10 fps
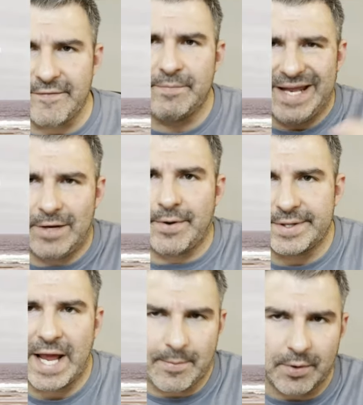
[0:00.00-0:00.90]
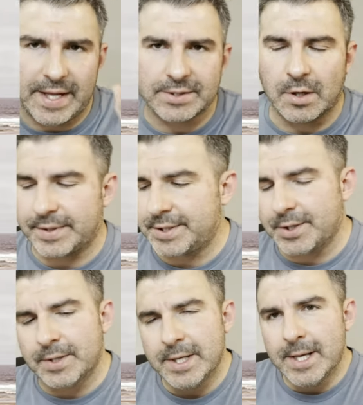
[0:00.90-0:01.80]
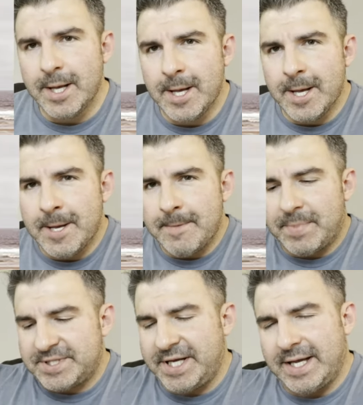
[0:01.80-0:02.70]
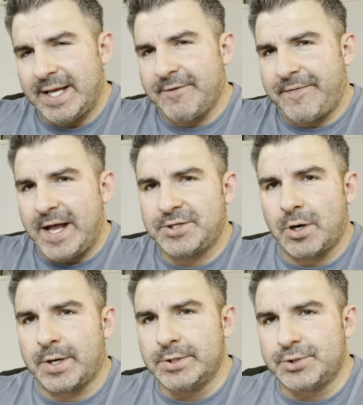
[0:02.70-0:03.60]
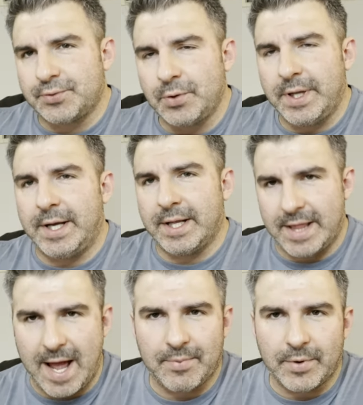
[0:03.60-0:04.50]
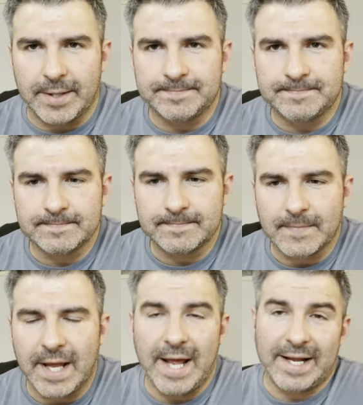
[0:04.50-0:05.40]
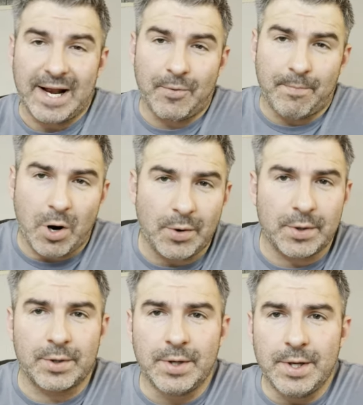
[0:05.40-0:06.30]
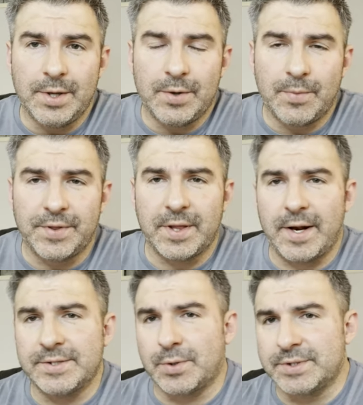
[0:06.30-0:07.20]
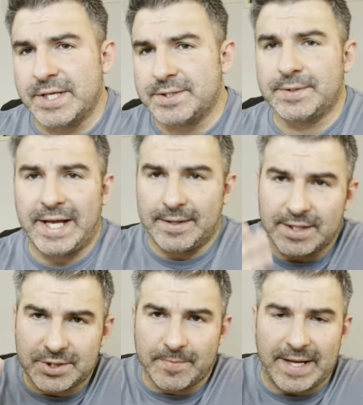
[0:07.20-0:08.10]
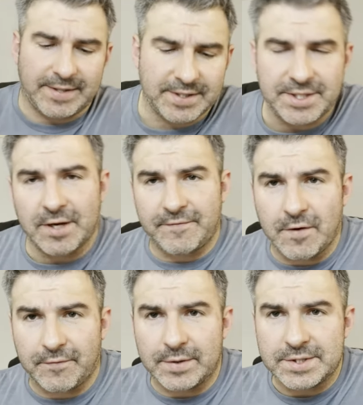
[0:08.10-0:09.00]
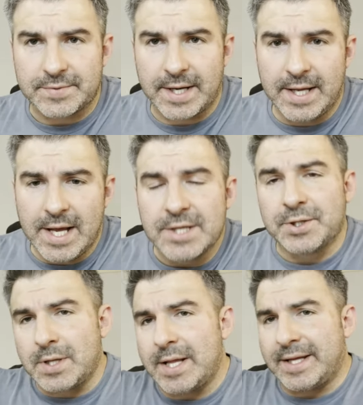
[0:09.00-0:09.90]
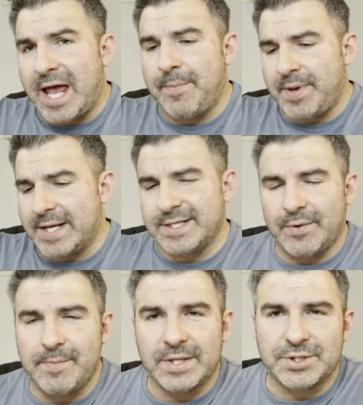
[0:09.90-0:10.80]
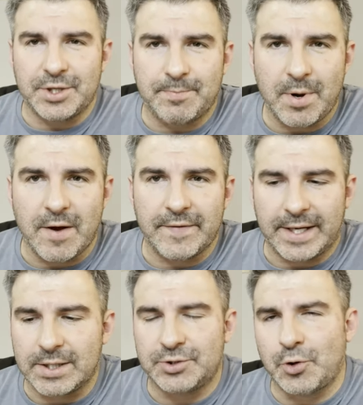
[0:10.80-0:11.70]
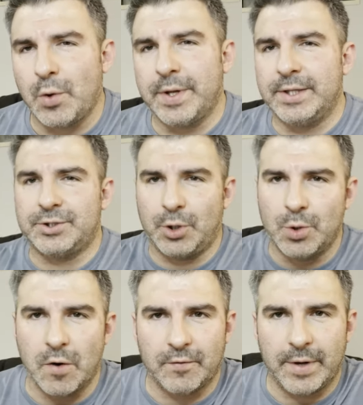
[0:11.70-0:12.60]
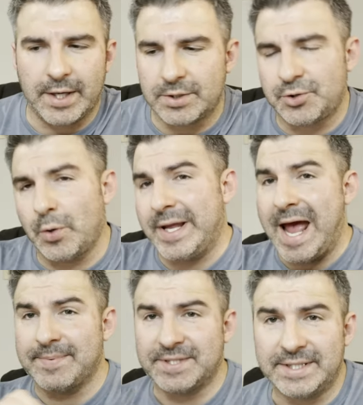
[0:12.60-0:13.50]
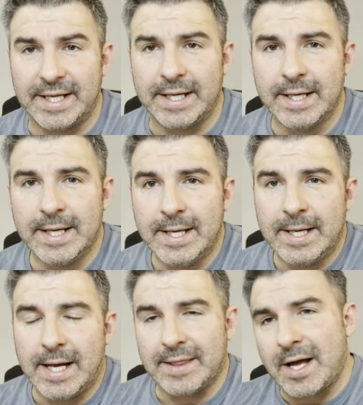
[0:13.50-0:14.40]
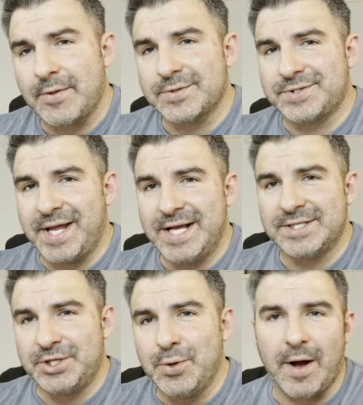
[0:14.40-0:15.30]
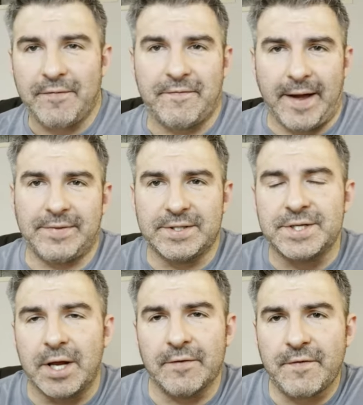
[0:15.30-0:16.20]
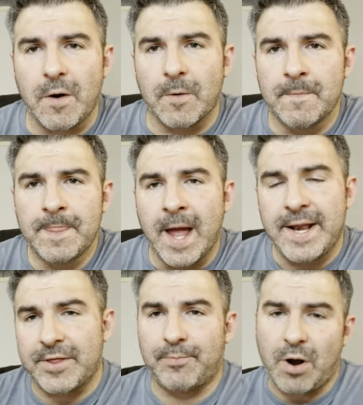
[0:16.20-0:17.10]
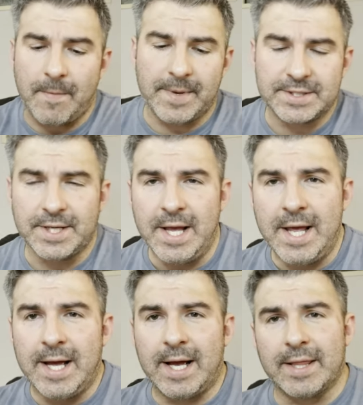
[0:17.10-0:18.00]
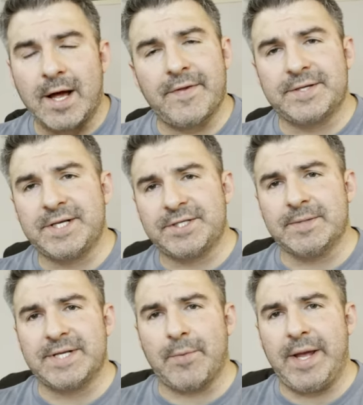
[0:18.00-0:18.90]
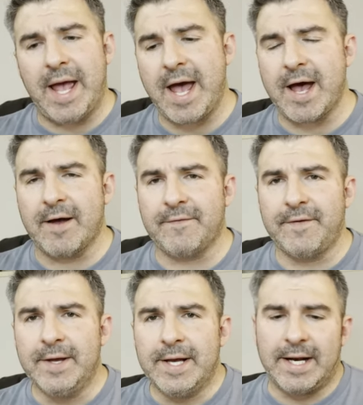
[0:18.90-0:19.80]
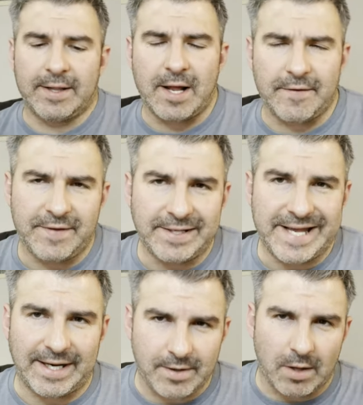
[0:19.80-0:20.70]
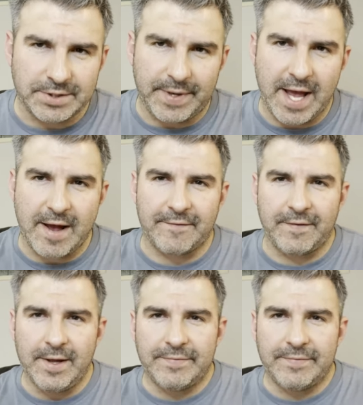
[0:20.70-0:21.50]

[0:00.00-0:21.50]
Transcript: have a meeting around the table and that's all we do. But see, if HR can truly collaborate and kind of partner with a lot of these organizations. Again, let's go back to the CFO, for instance, right? So a lot of the KPIs that we mentioned above, like controlling turnover and controlling absentee, a lot of those things do affect the CFO. now the problem is a lot of the systems that we have and a lot of the technology we have,